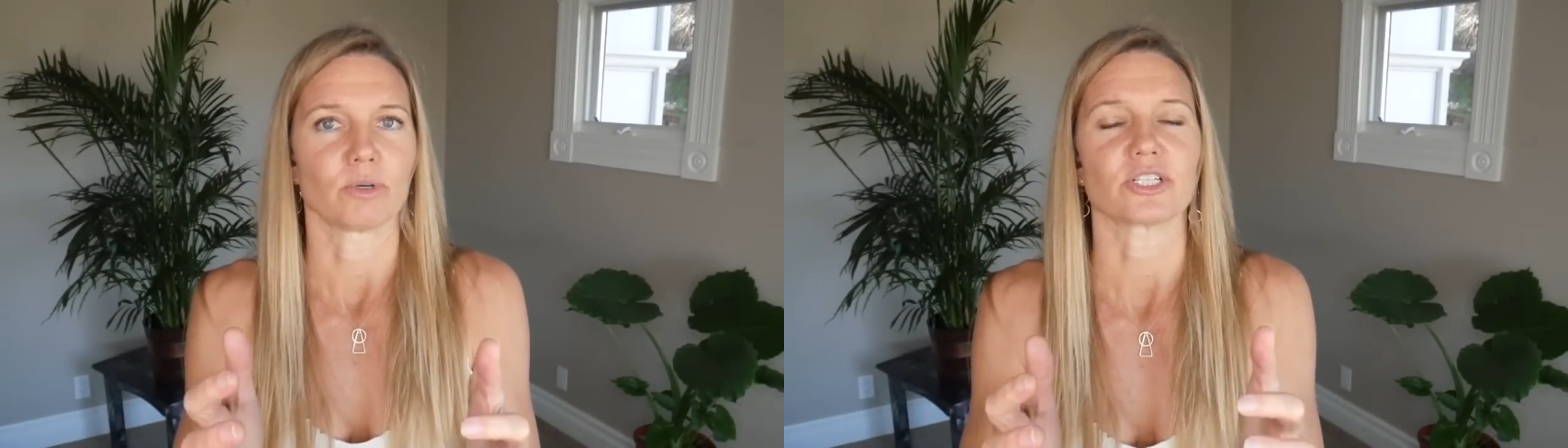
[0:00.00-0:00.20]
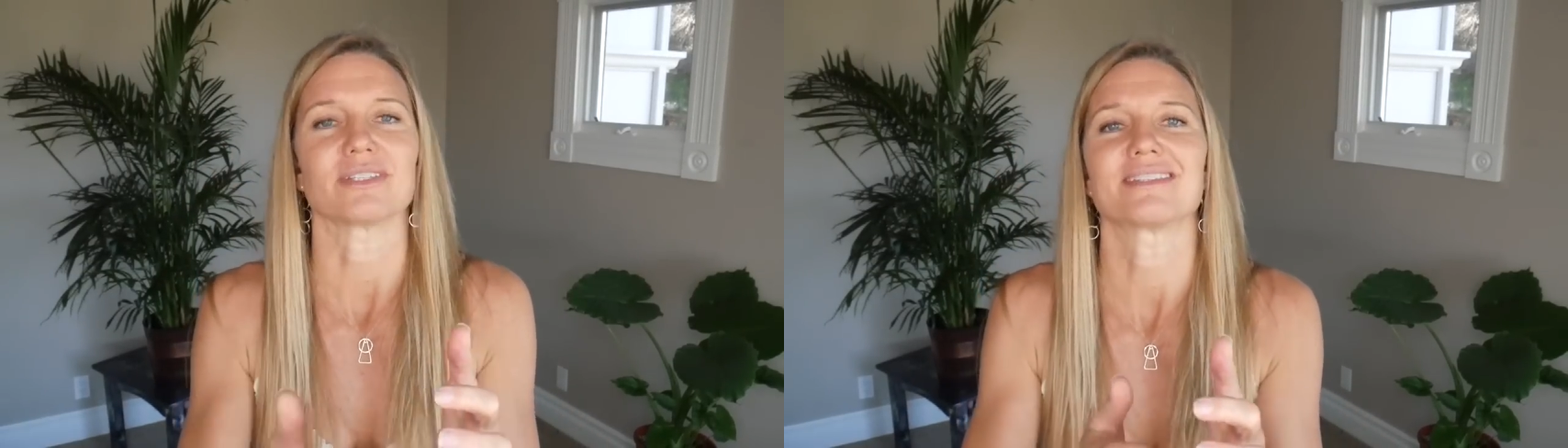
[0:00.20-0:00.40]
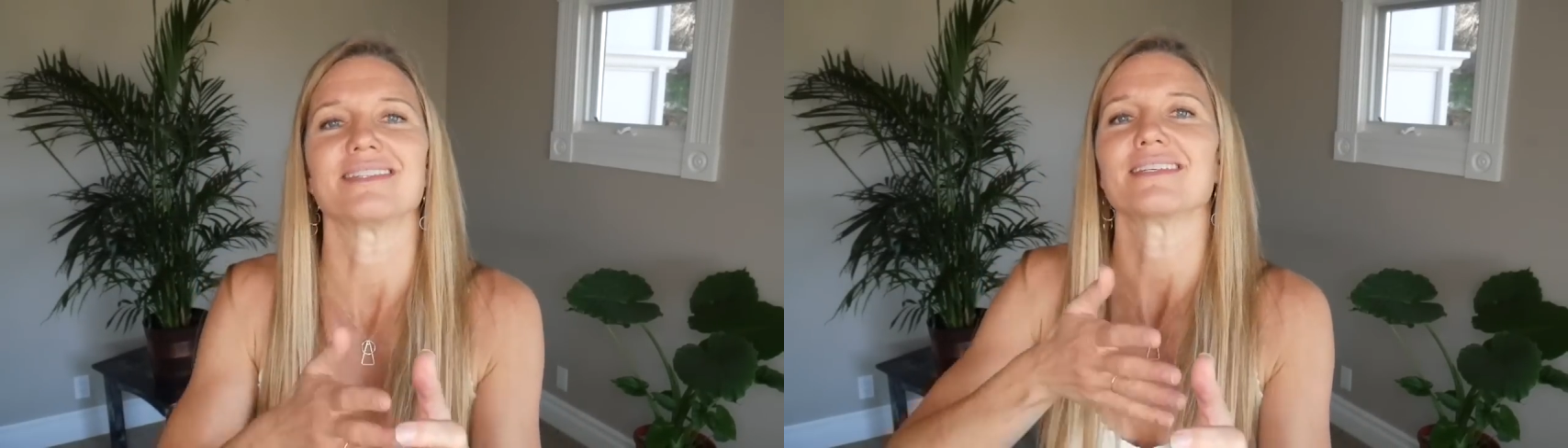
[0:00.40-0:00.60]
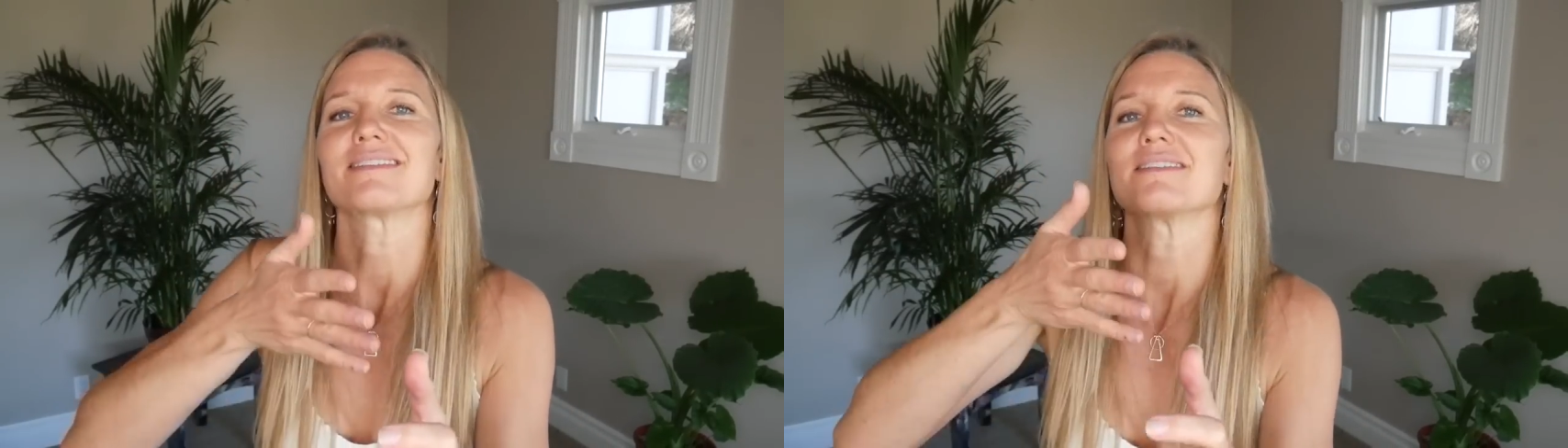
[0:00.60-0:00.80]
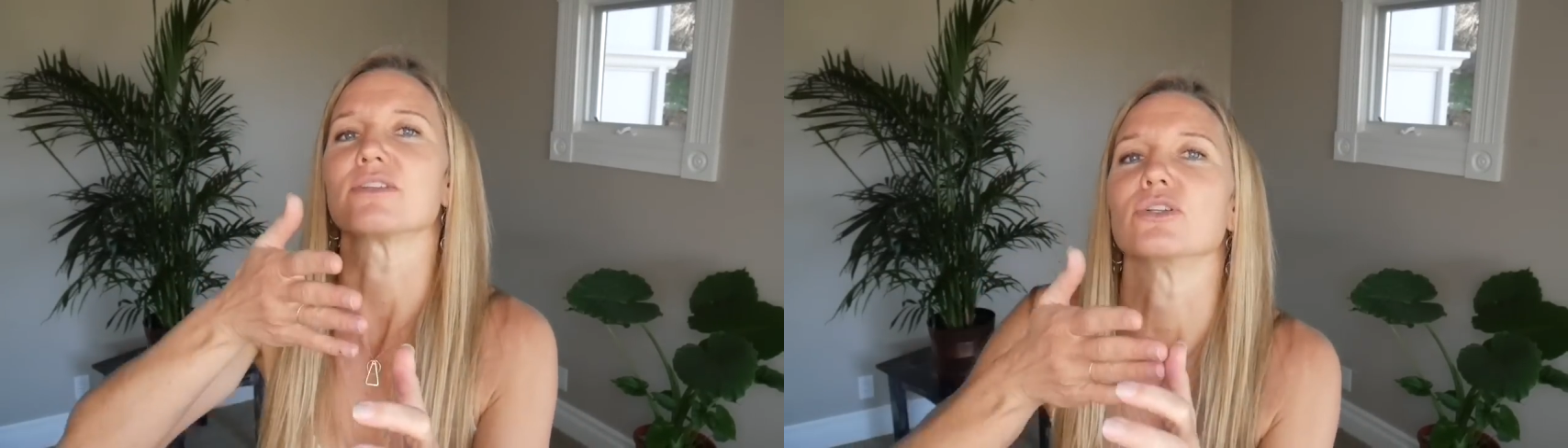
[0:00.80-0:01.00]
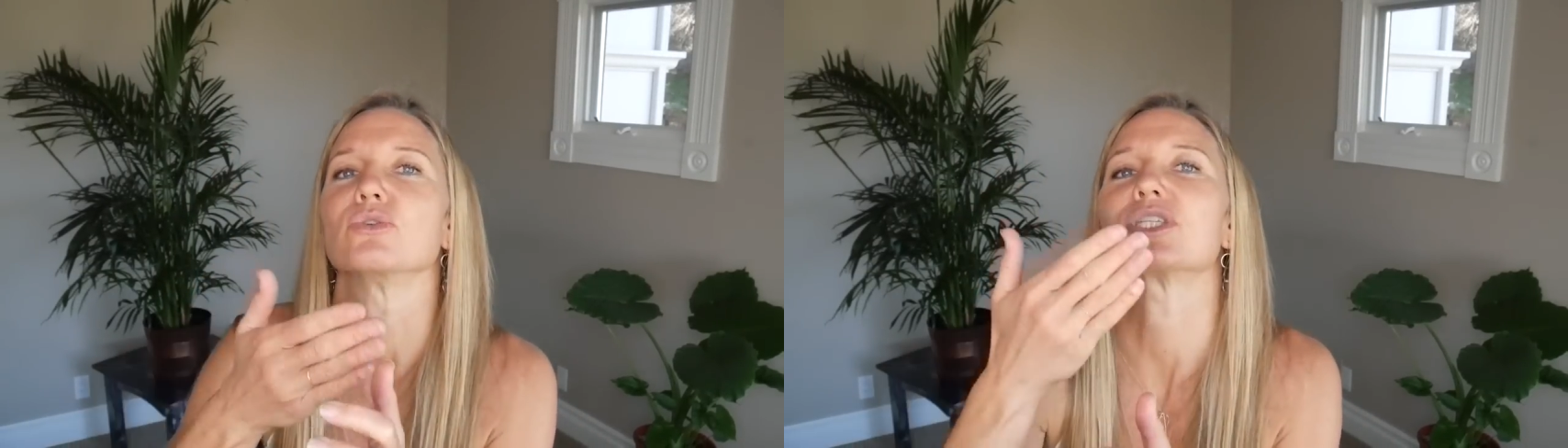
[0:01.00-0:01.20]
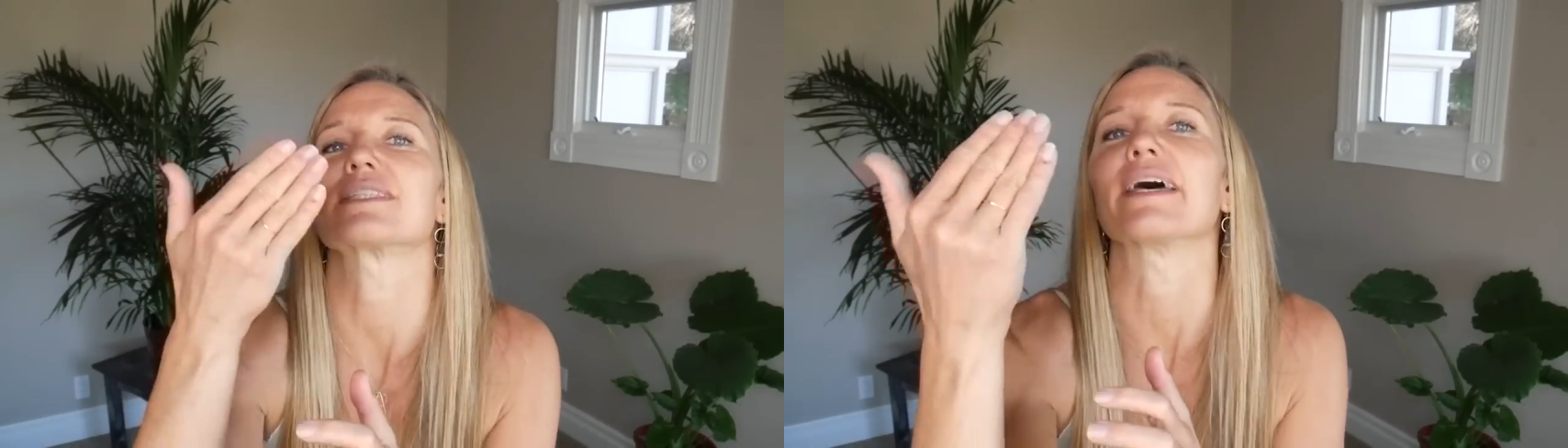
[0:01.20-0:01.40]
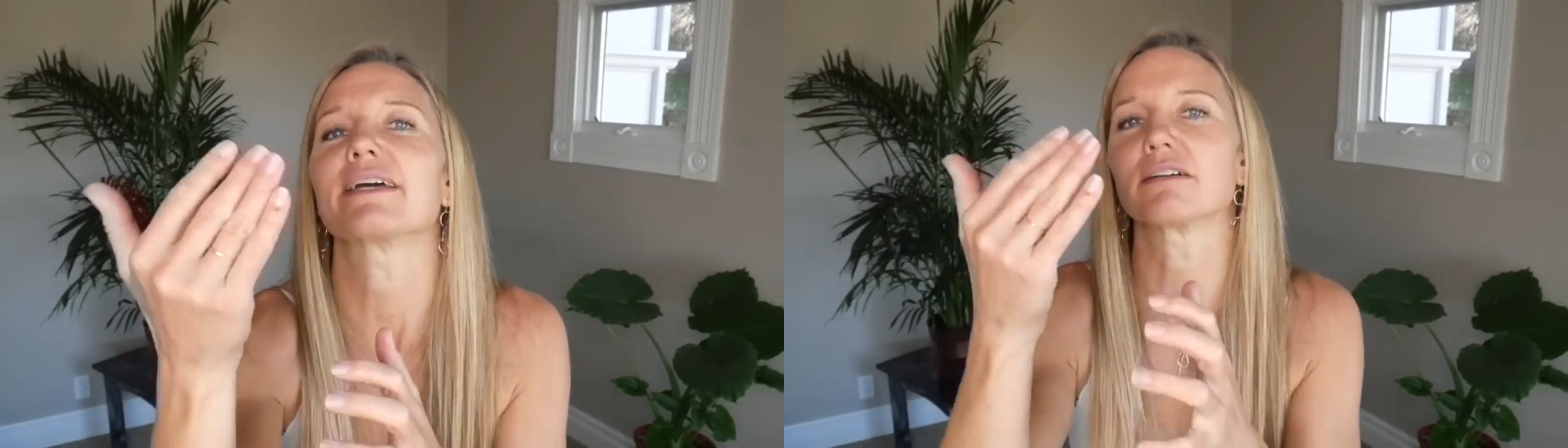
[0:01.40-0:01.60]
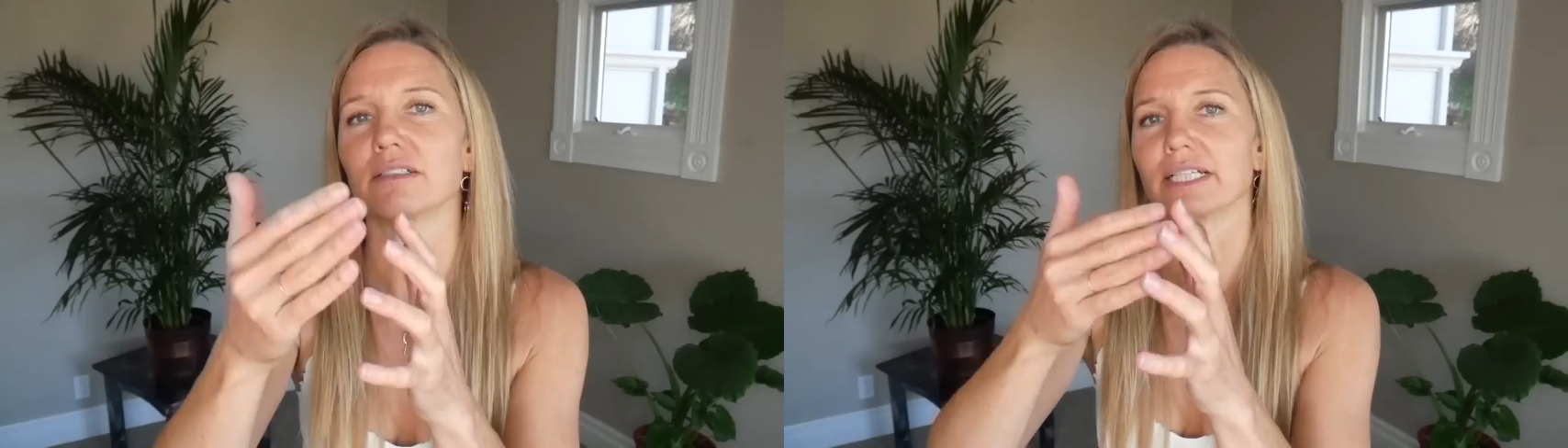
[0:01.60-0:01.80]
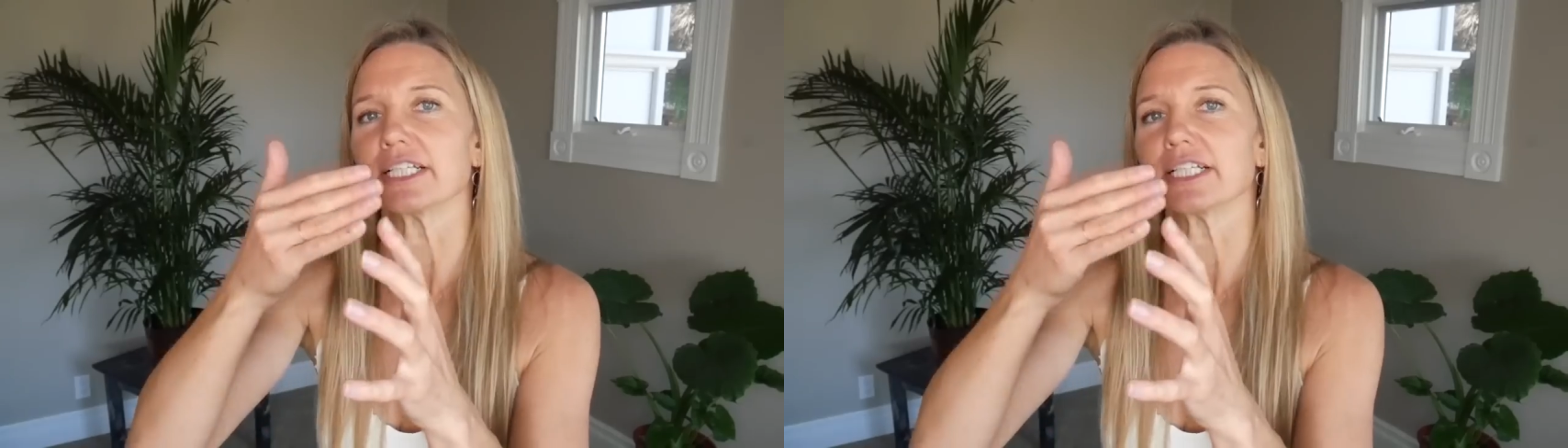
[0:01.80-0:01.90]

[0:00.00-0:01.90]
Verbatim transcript: which is this is a new cycle.